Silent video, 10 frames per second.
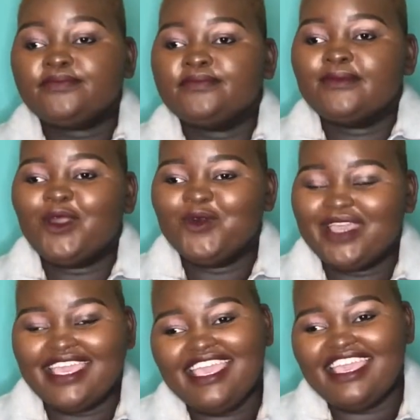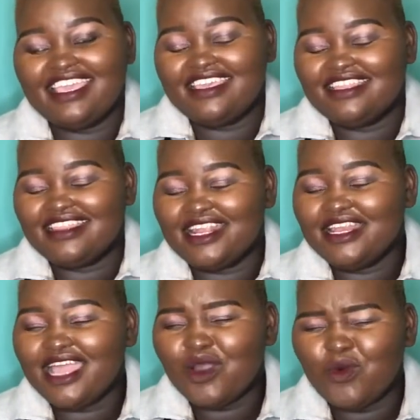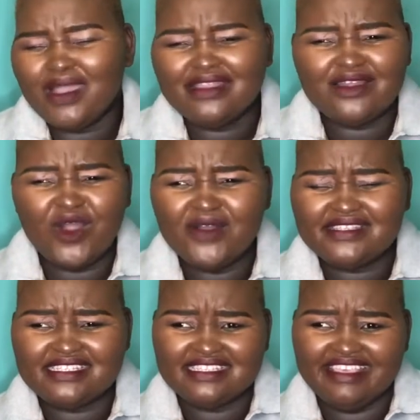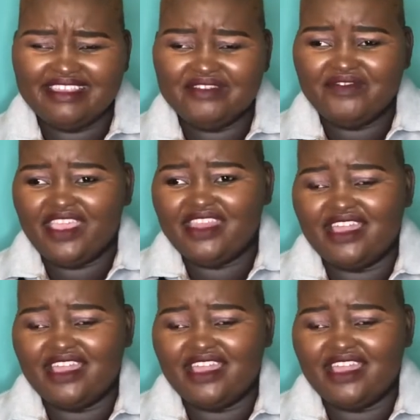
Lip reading: Okay, then now what causes kidney failure?